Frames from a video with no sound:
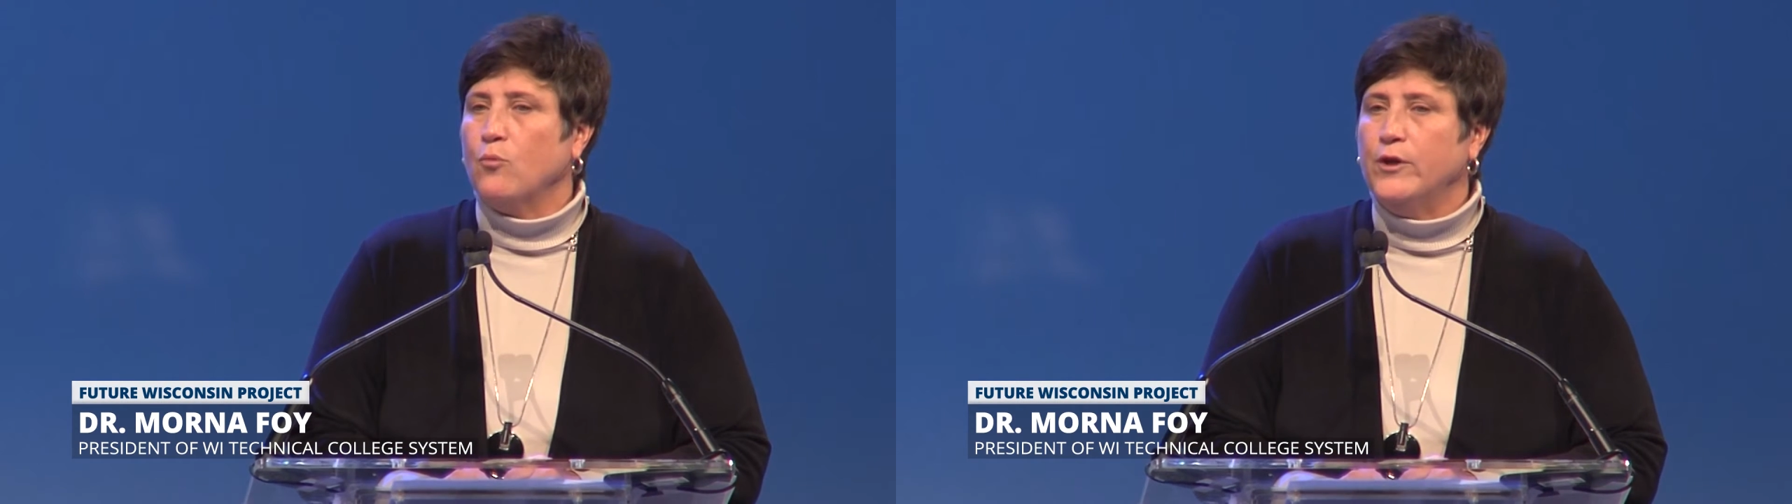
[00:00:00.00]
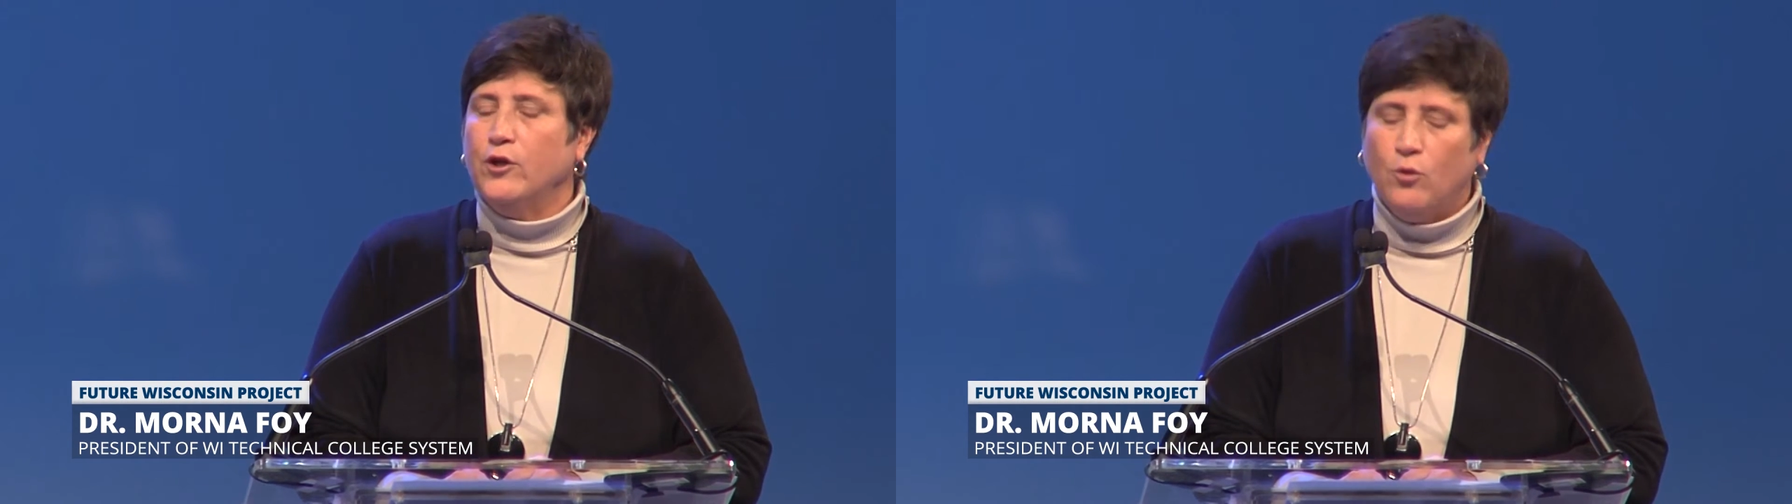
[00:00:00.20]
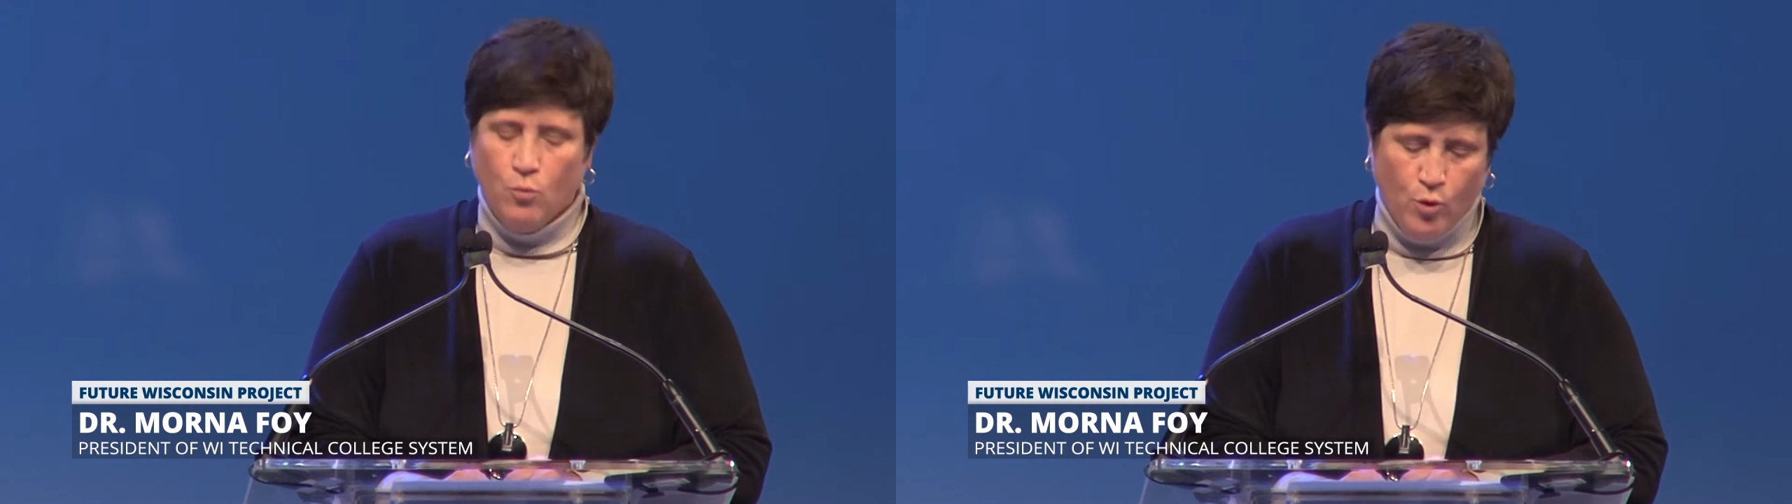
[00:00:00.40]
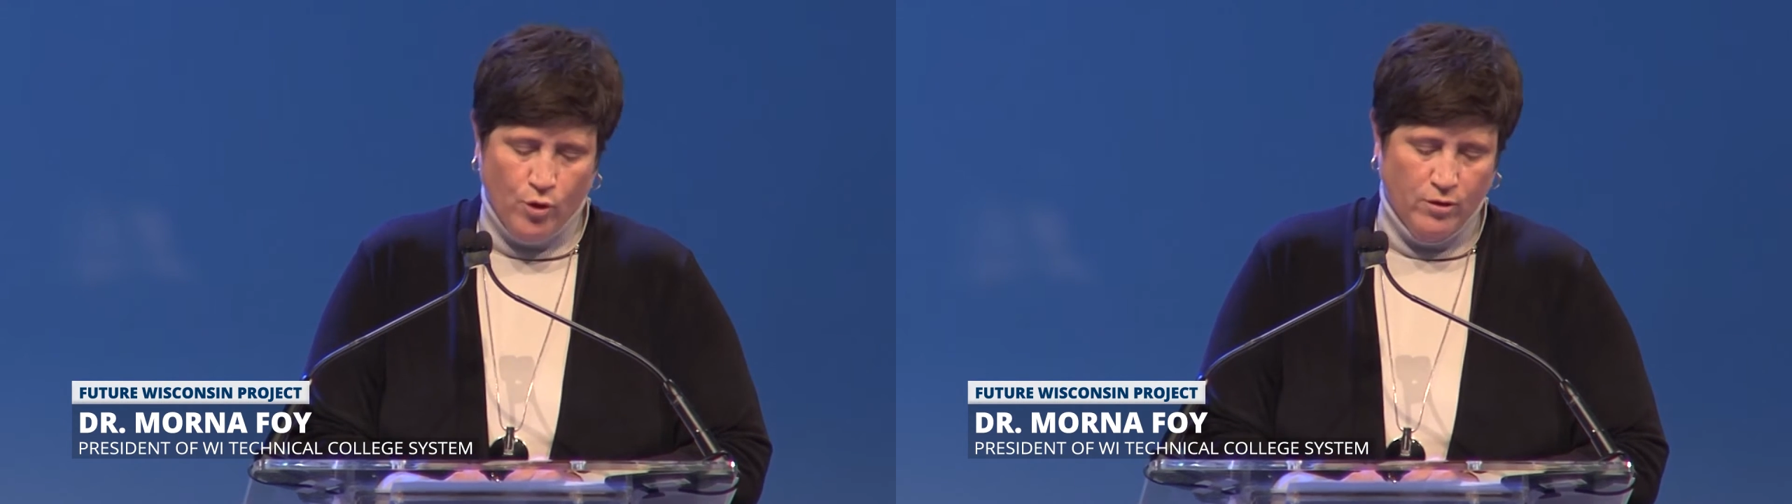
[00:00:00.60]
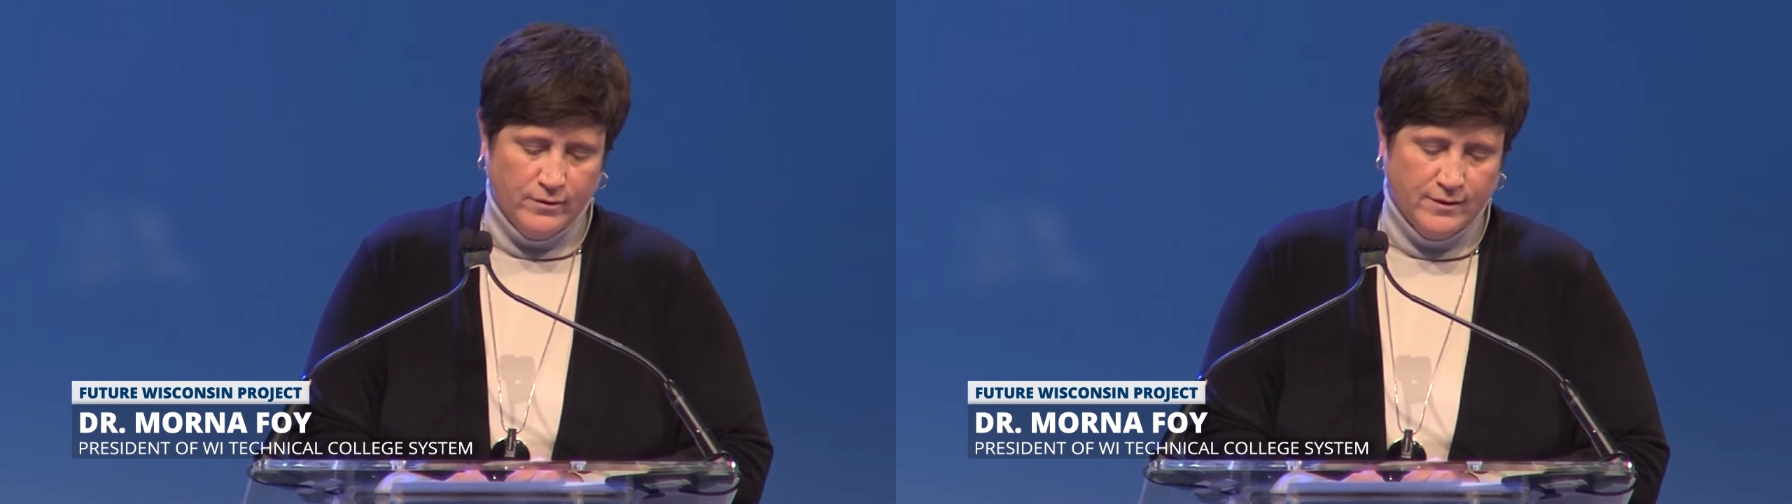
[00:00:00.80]
real
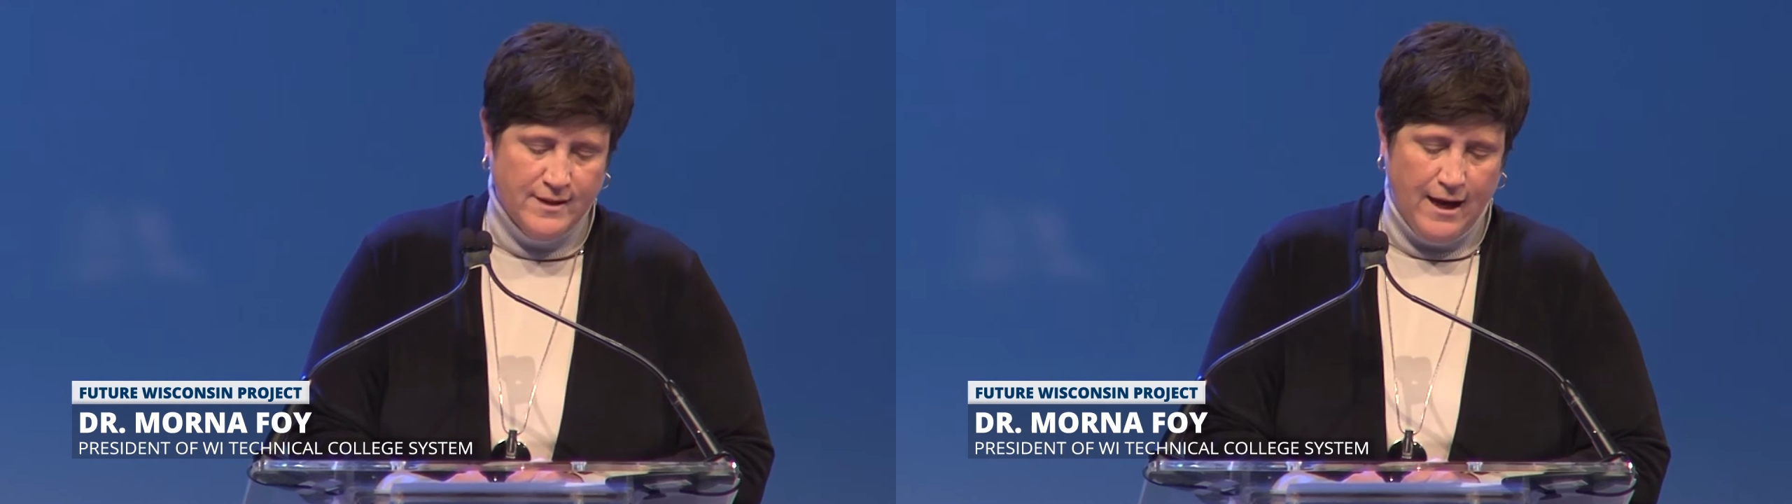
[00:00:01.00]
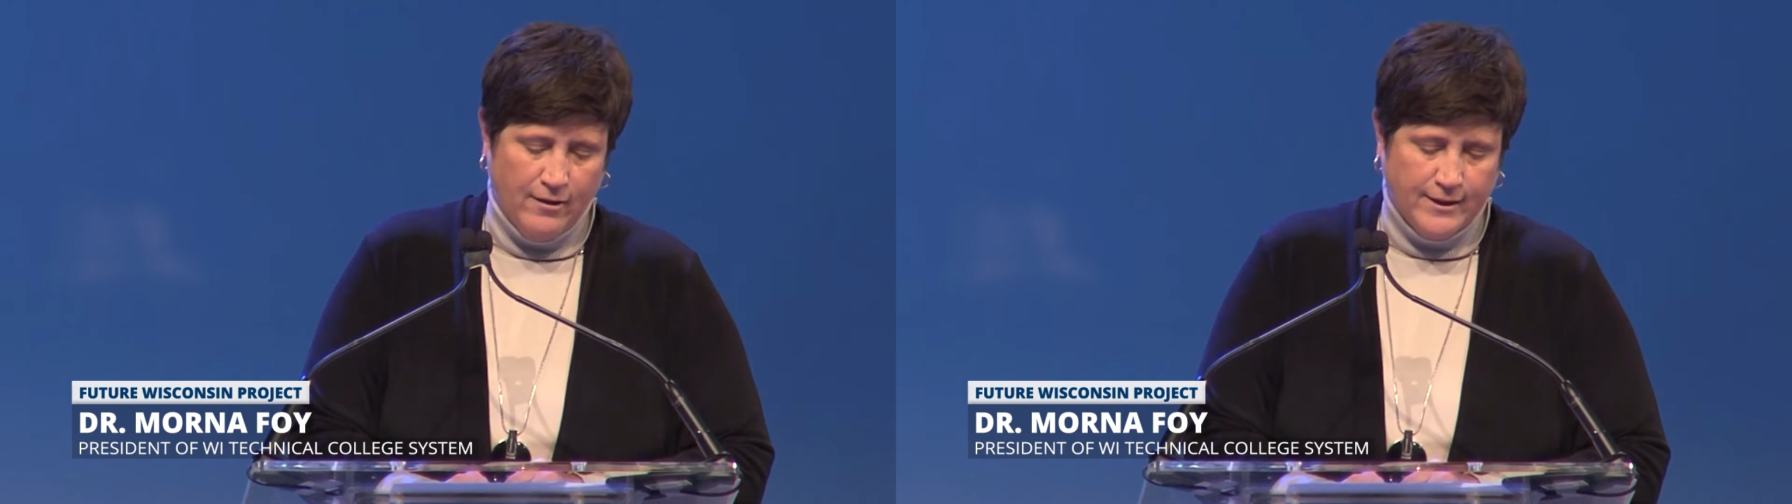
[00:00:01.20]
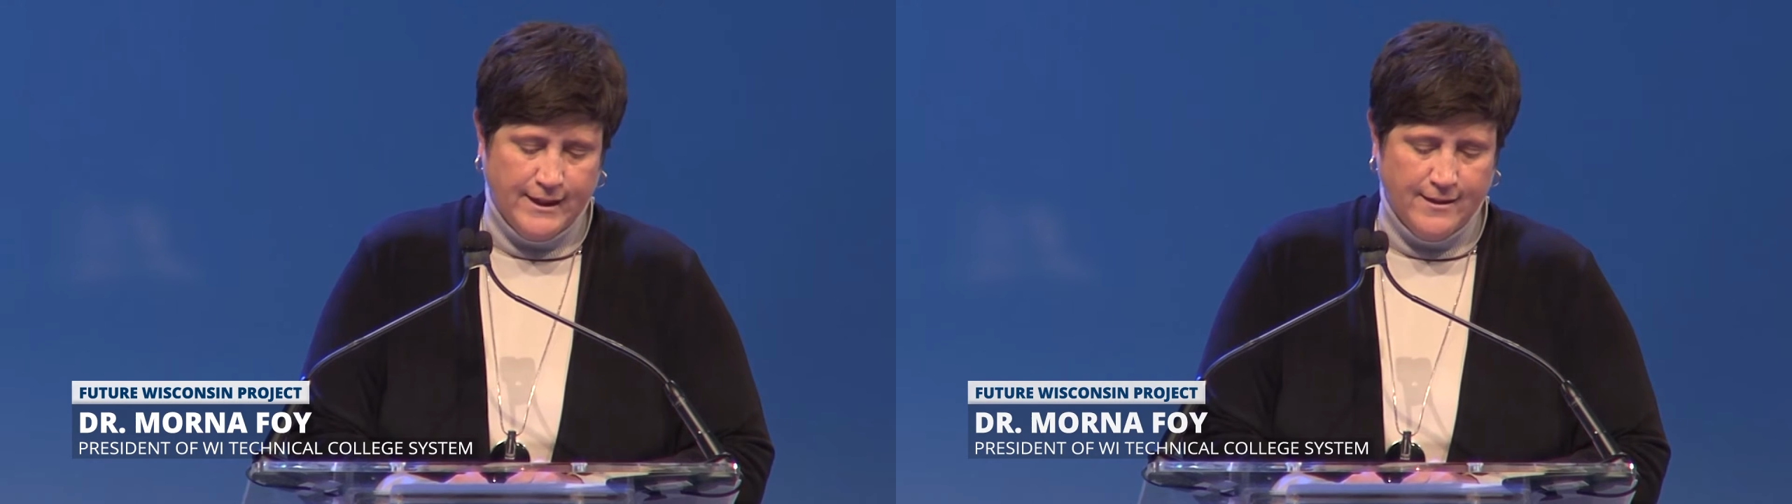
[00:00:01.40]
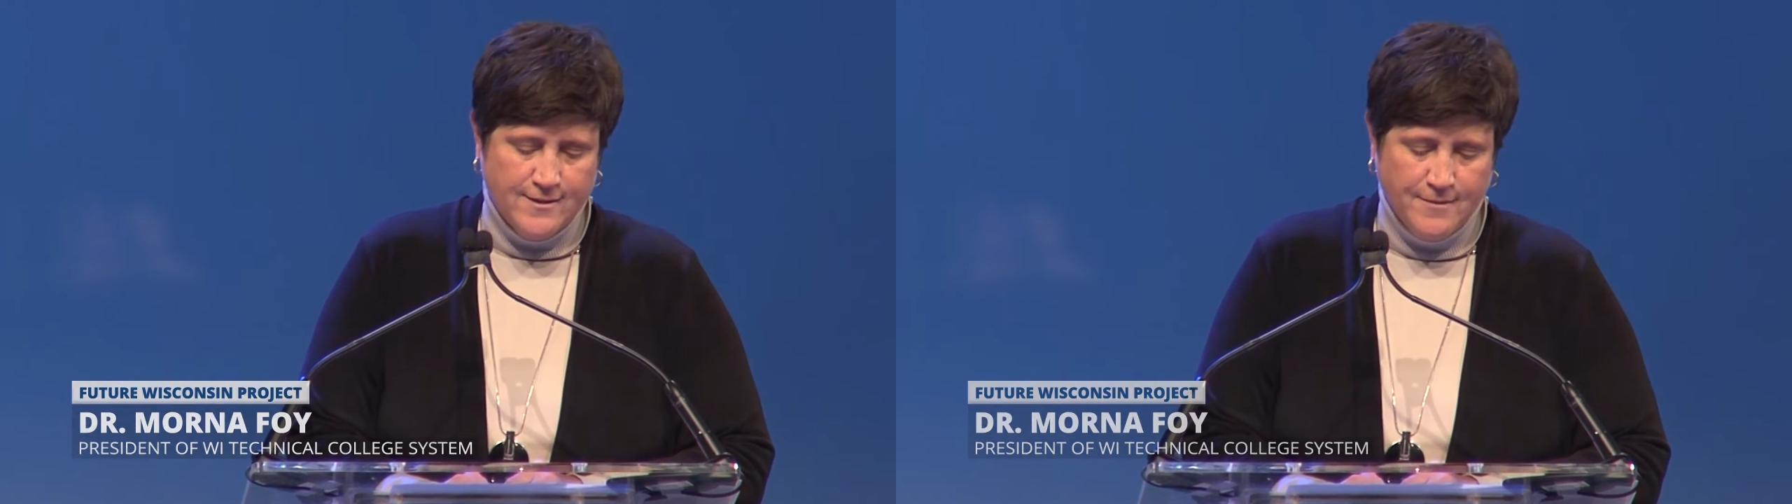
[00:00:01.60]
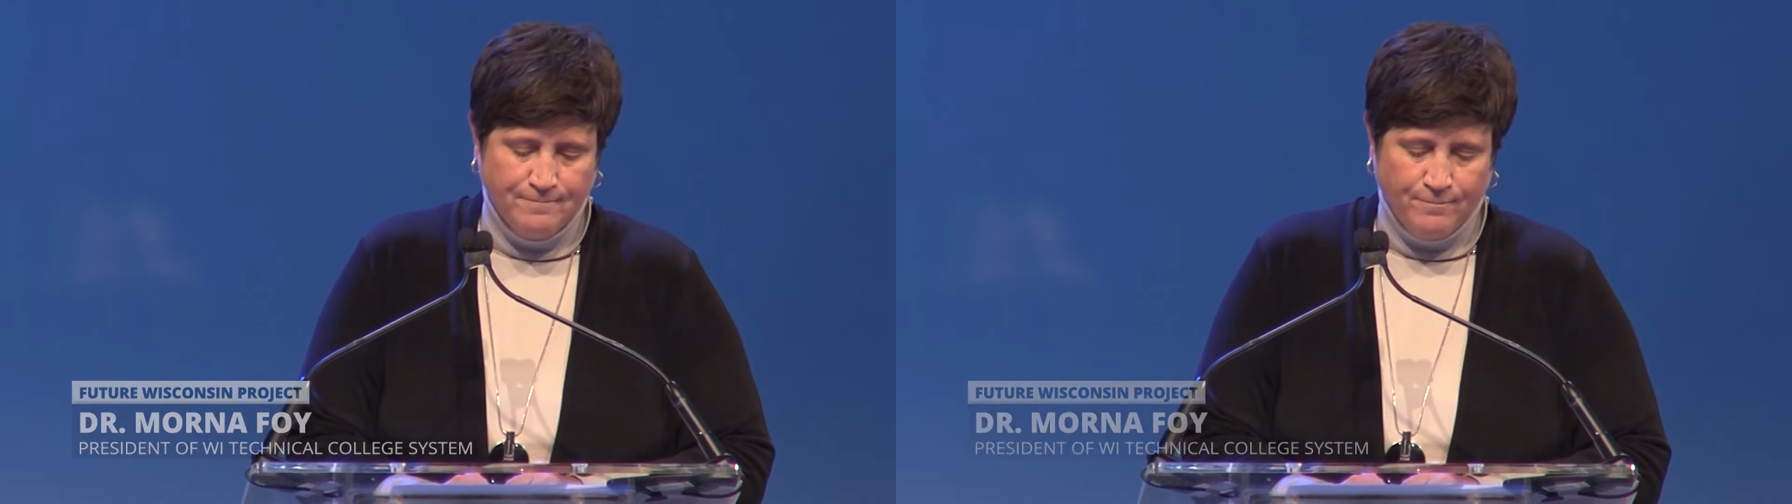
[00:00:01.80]
world talent needs.